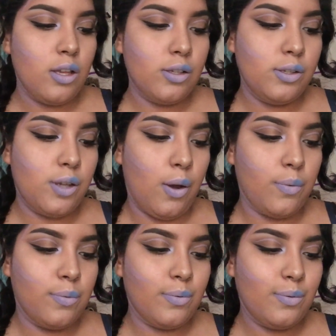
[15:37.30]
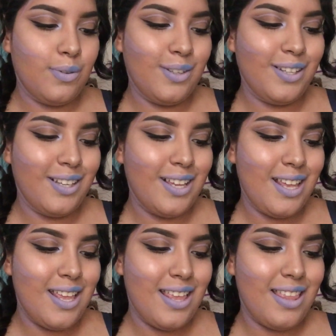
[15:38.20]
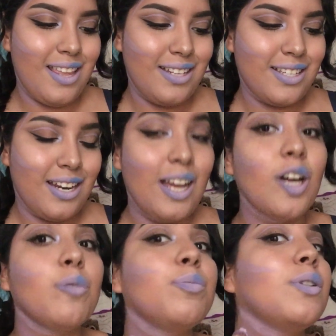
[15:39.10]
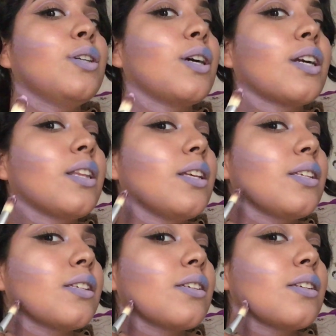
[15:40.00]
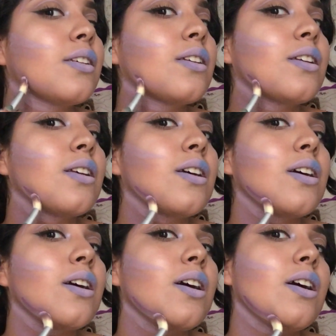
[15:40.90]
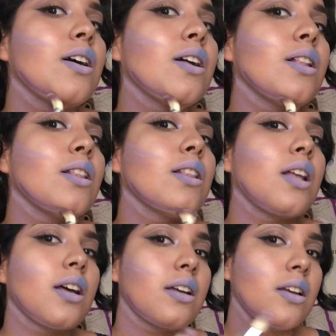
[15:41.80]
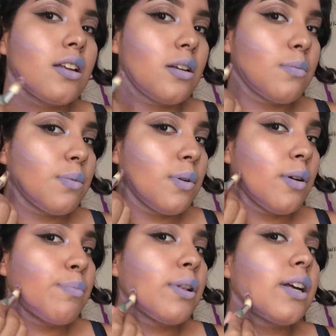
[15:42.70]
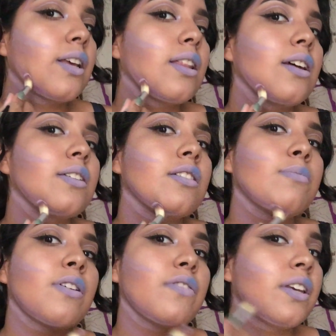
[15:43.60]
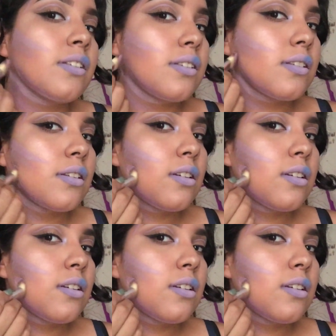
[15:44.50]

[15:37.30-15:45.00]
So that's gonna help darken this a lot. And I'm applying that to my face.